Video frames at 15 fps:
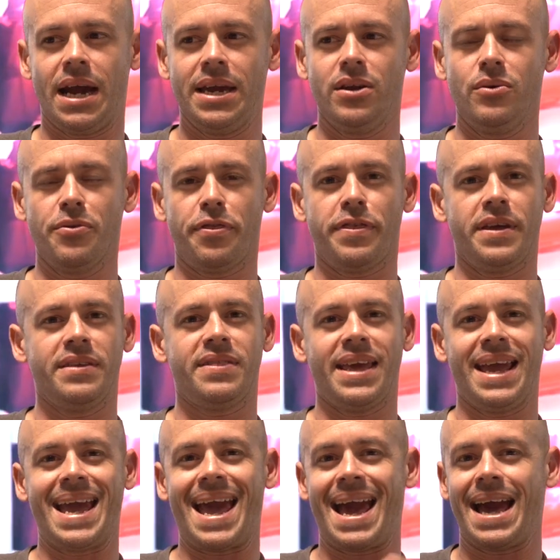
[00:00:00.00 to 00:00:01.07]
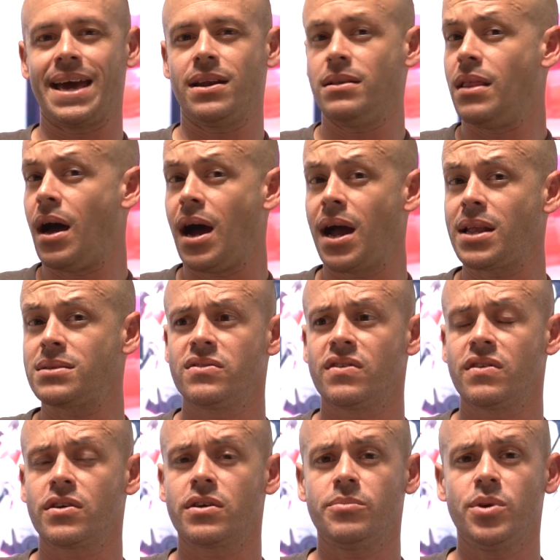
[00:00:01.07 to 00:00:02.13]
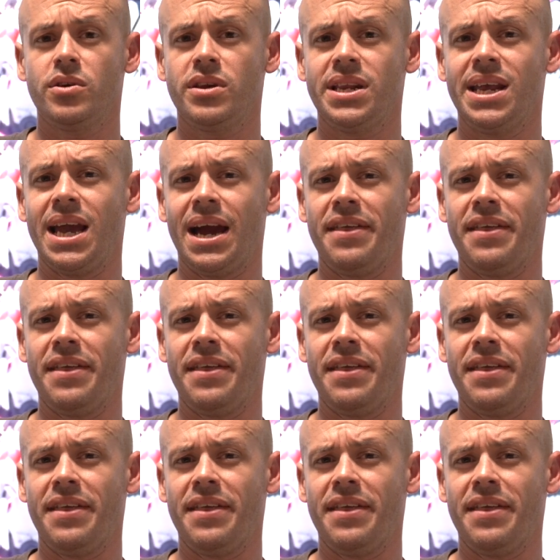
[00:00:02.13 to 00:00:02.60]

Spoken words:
I don't think they add a lot to the community.